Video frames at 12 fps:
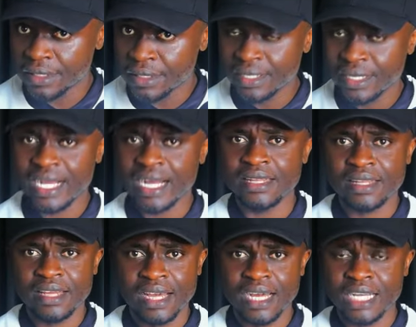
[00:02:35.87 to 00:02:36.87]
can
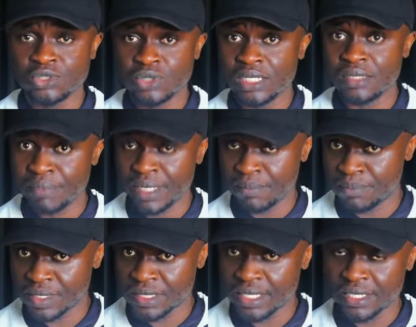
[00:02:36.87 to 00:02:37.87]
actually make
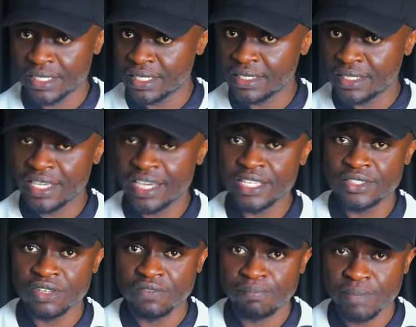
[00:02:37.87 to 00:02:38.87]
mistakes. The case
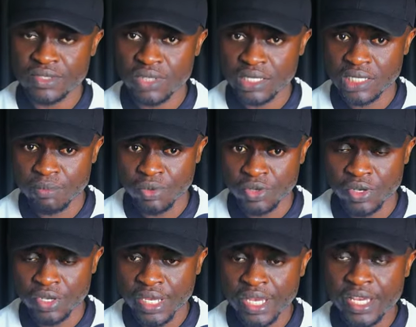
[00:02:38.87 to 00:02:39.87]
of Pastor Adeboye
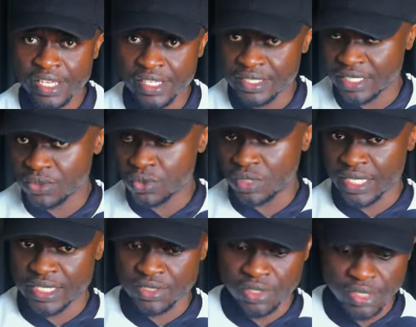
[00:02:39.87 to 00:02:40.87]
is a good case
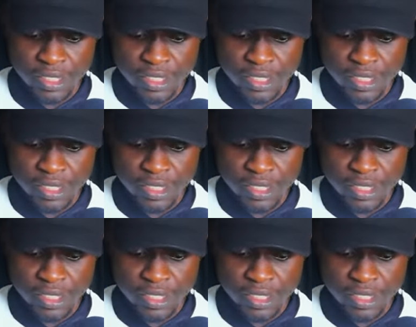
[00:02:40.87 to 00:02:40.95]
study.